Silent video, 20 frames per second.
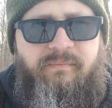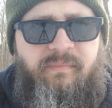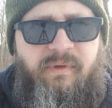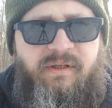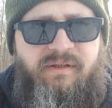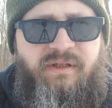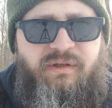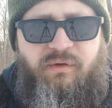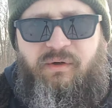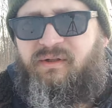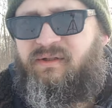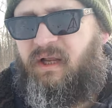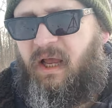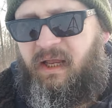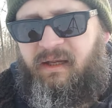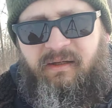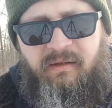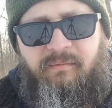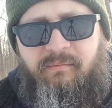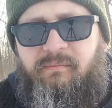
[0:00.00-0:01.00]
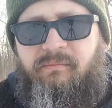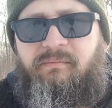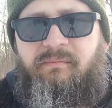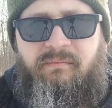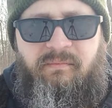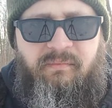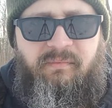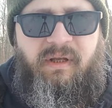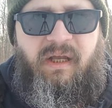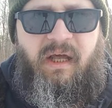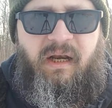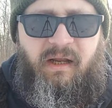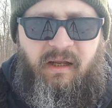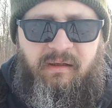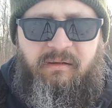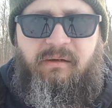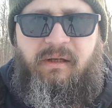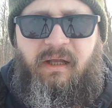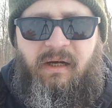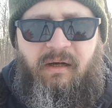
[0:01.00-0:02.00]
as soon as I can get
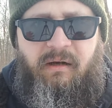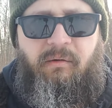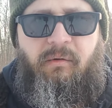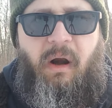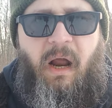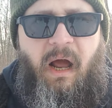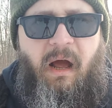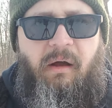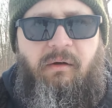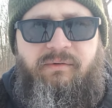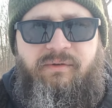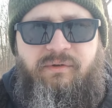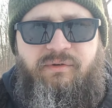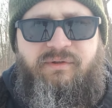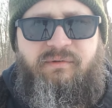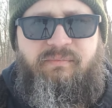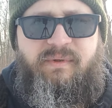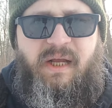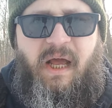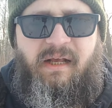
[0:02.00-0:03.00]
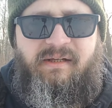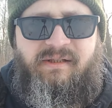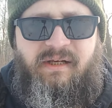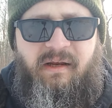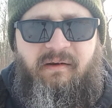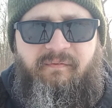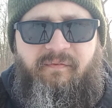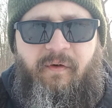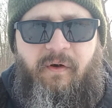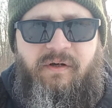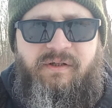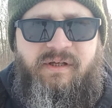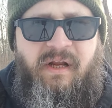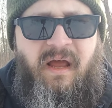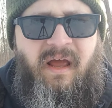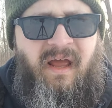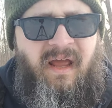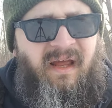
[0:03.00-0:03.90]
it around, do some testing first,